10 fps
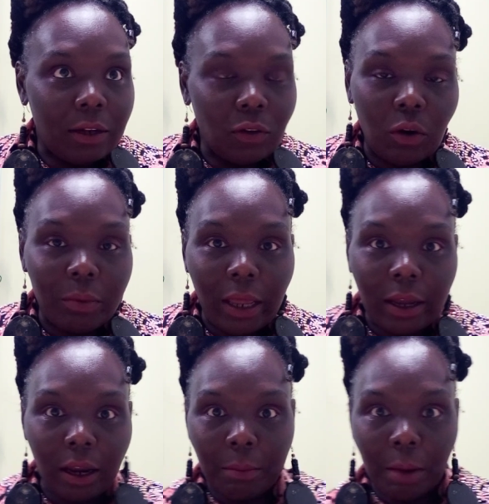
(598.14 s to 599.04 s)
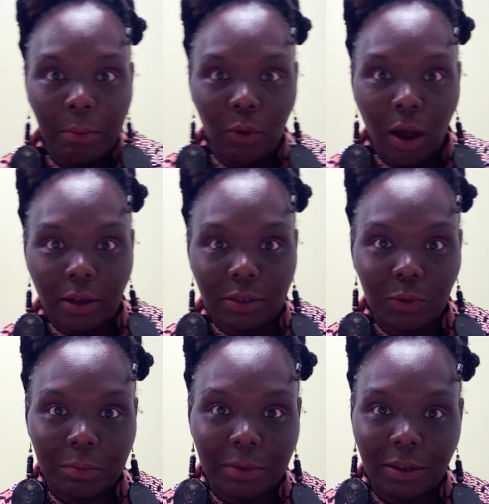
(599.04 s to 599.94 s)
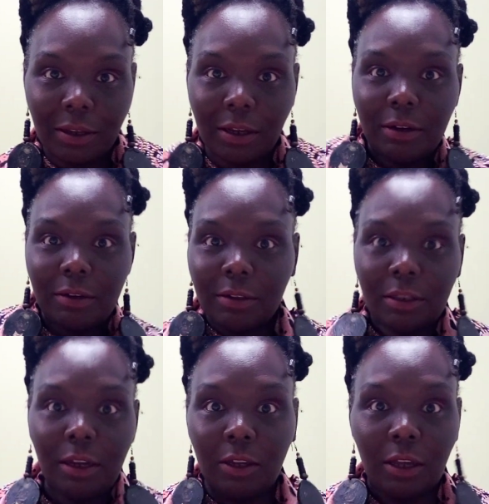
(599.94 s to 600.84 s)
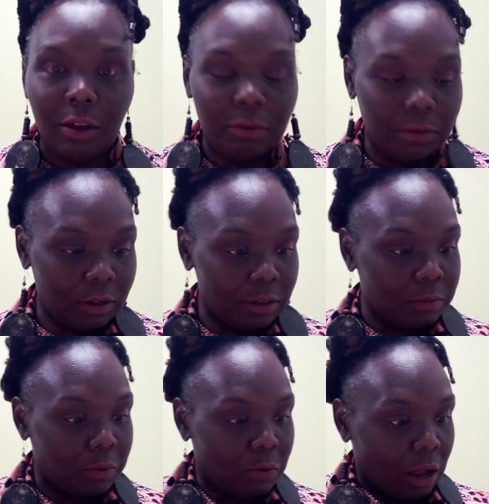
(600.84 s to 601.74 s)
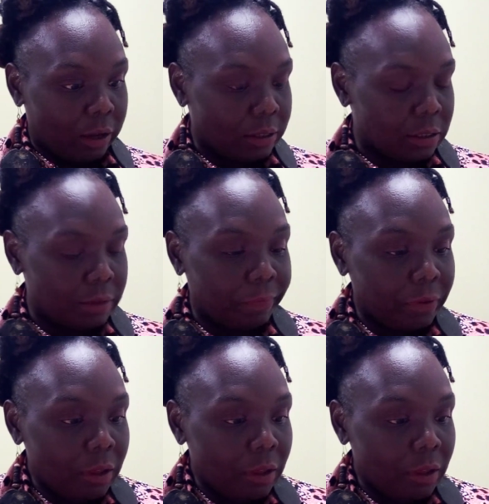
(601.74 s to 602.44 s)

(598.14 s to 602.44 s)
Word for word: Normally, I carry my maracas with me. Here, there you go. There's some maracas.